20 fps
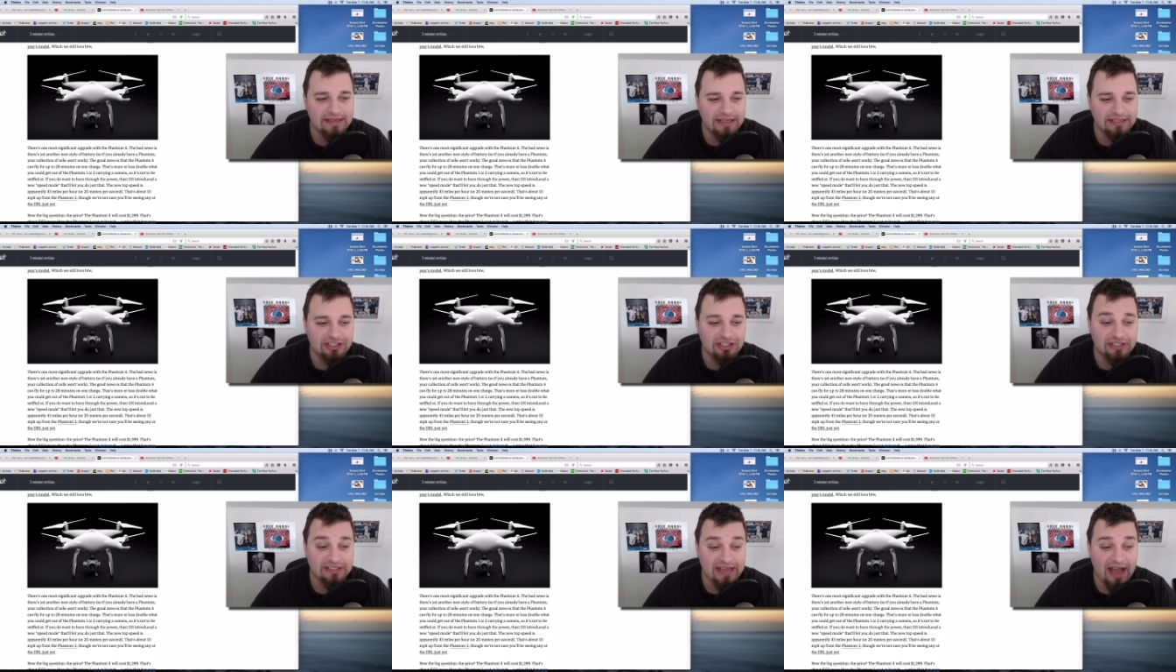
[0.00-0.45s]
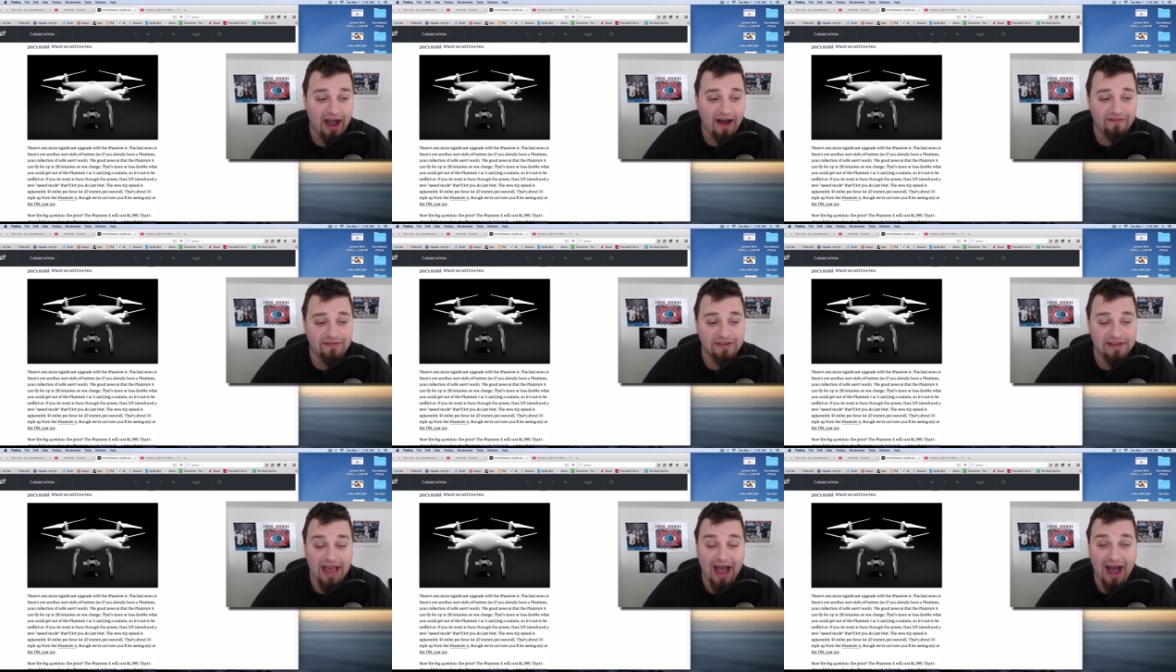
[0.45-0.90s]
It just
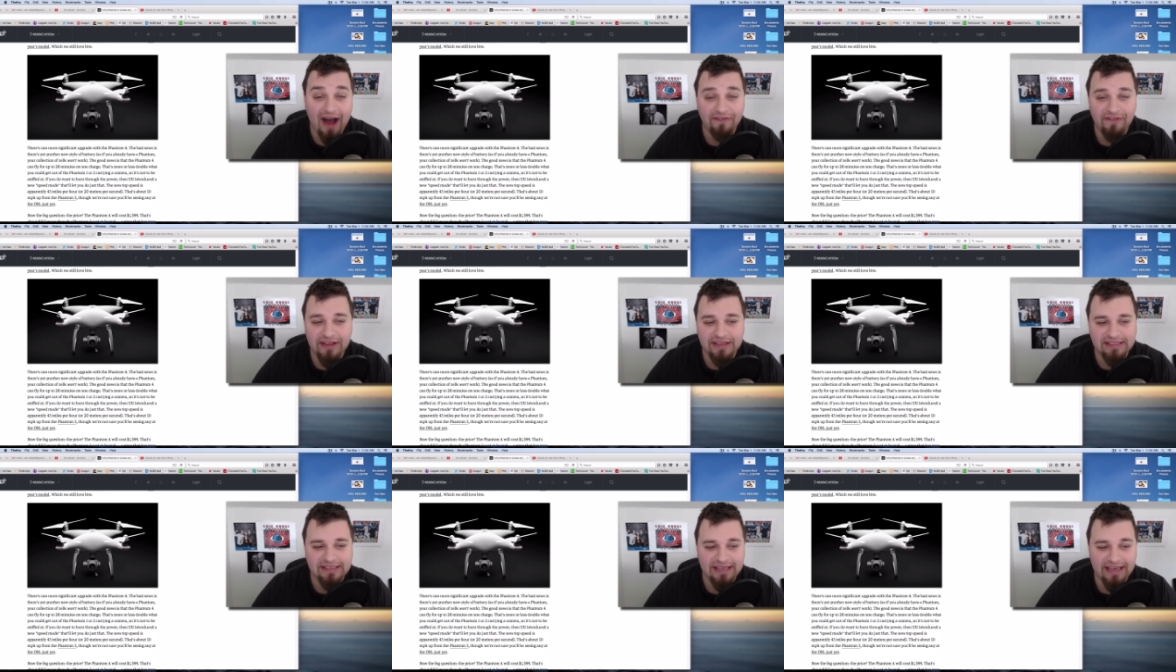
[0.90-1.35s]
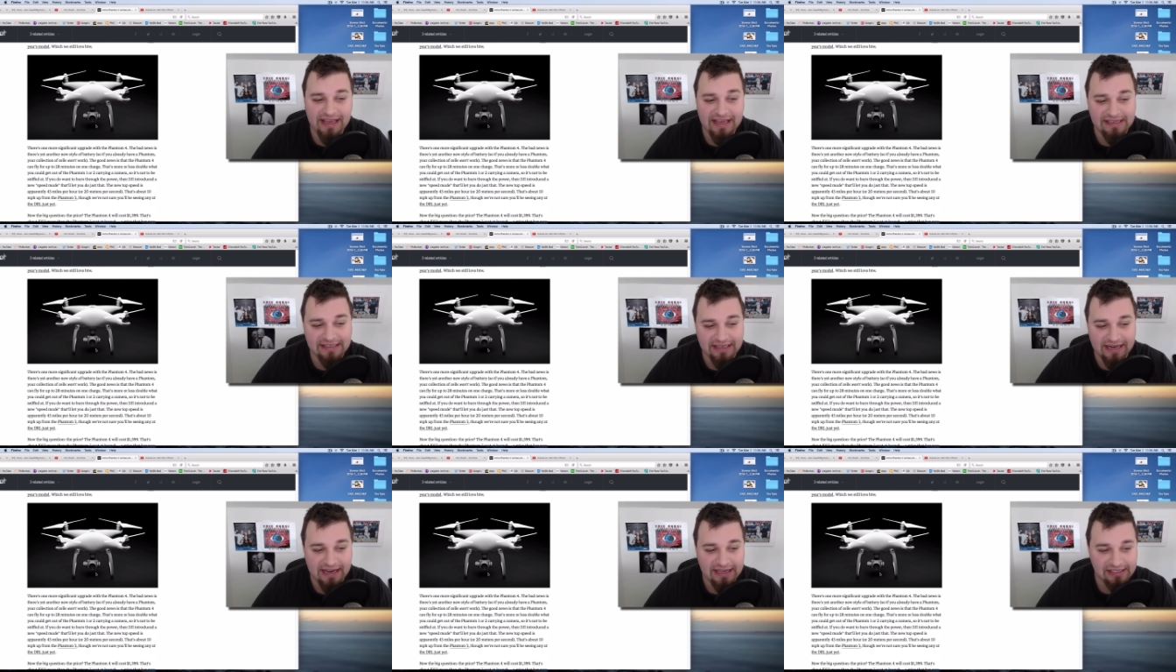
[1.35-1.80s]
obviously
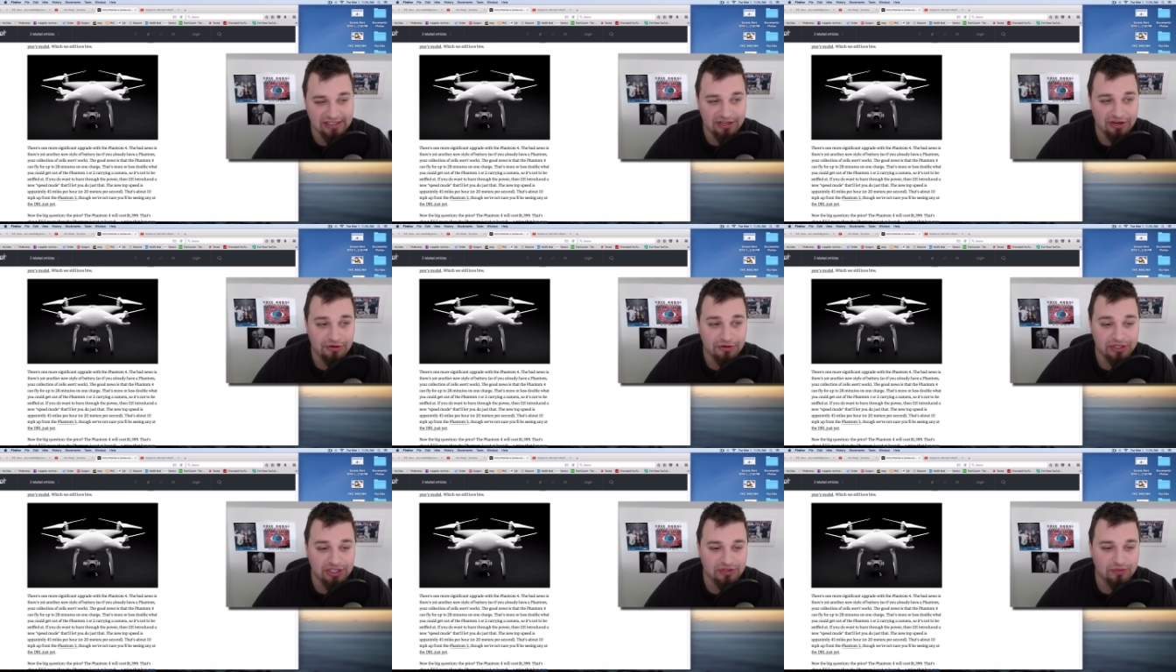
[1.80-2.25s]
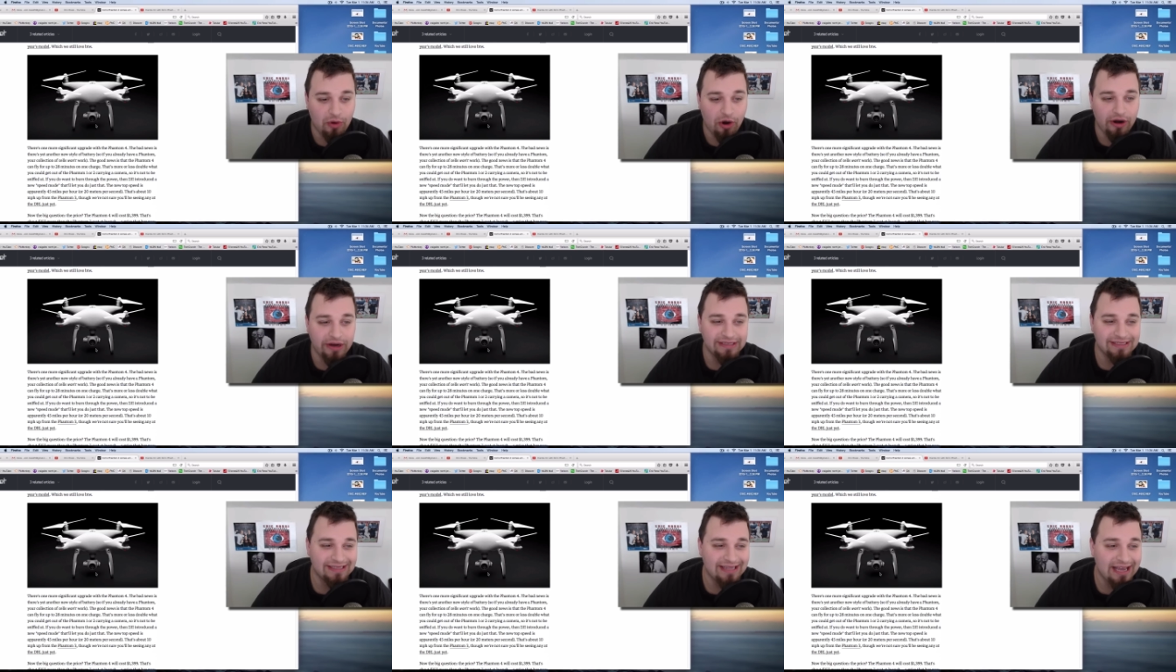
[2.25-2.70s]
isn't as new, as
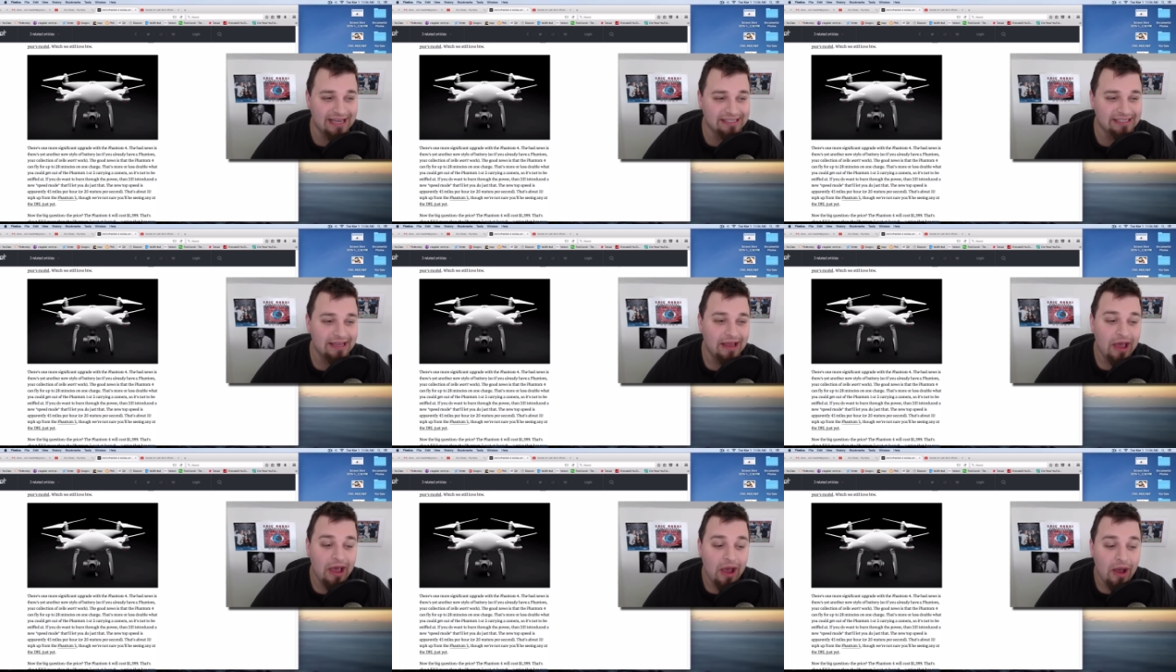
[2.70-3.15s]
smart as this,